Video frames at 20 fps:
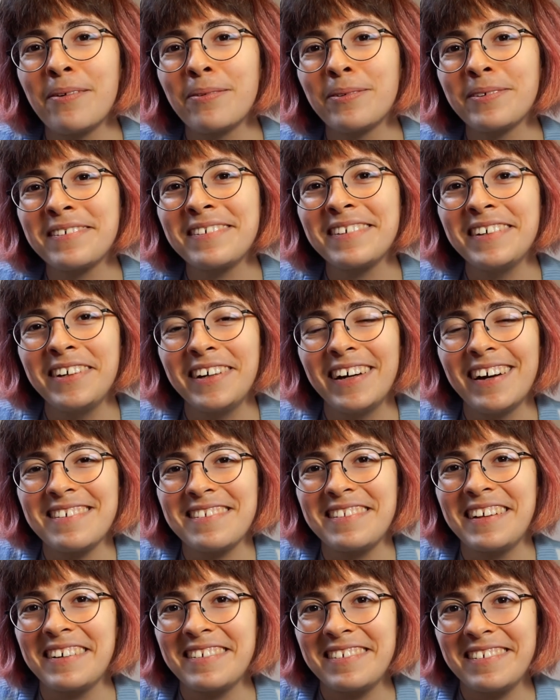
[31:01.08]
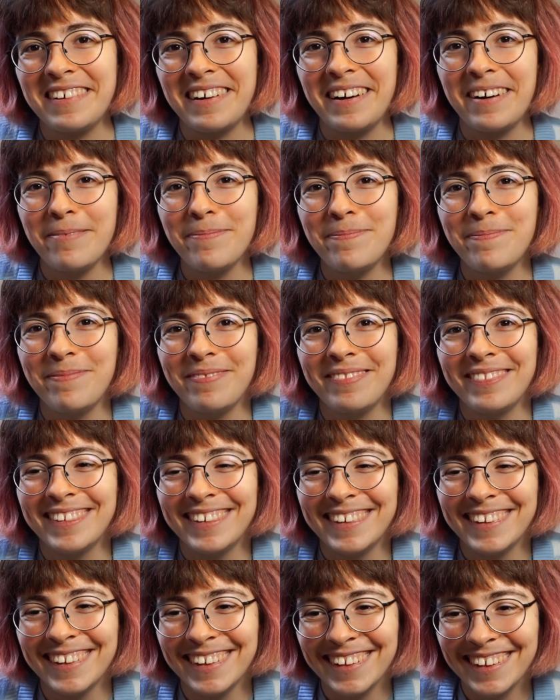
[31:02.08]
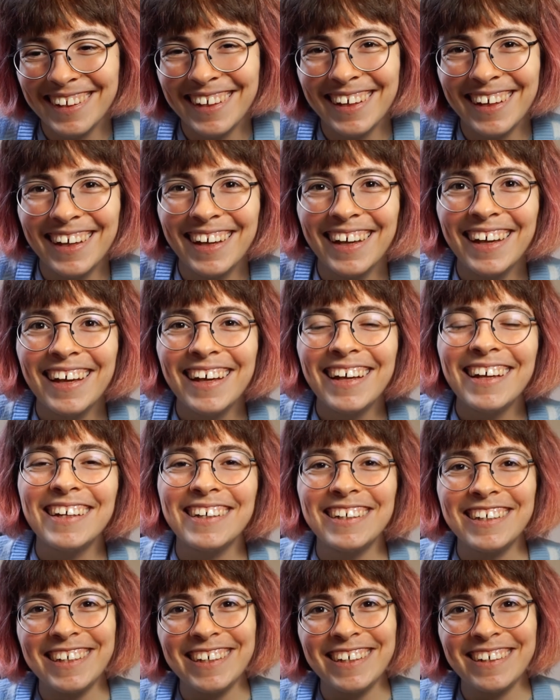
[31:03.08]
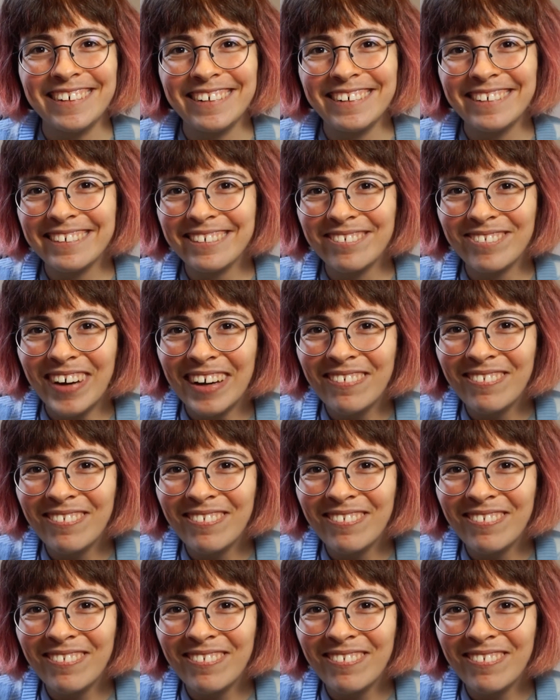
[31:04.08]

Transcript: will see you guys next time. Cheers, bye